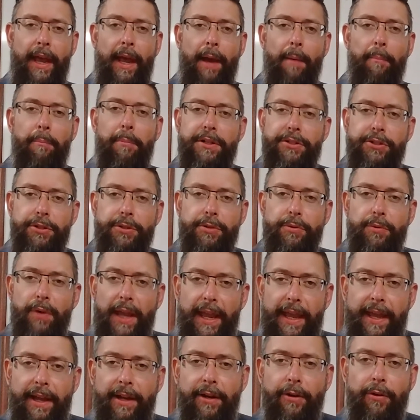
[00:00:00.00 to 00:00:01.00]
but you
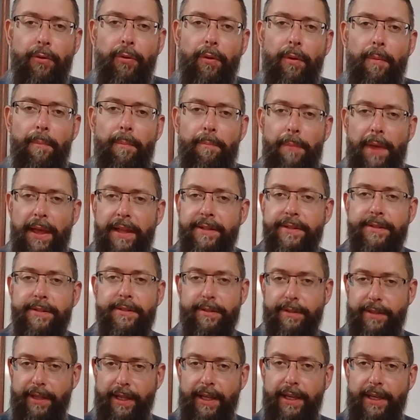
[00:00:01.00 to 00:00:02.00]

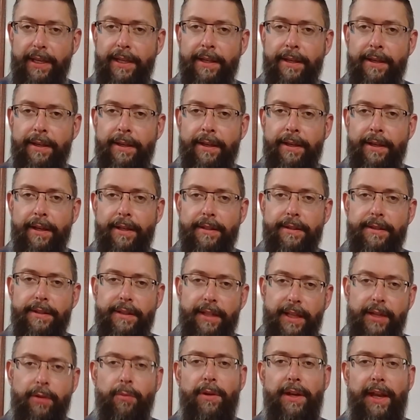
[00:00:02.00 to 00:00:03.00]
incrementally
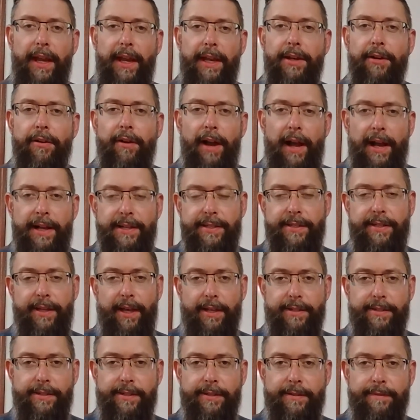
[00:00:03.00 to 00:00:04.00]
liquidate your
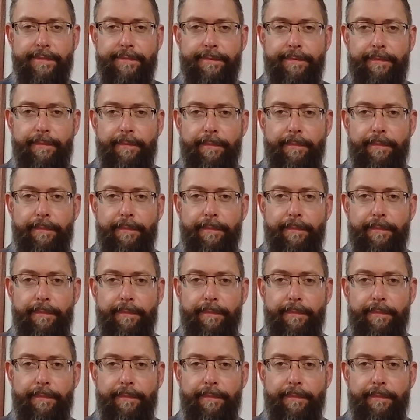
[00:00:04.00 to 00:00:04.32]
assets.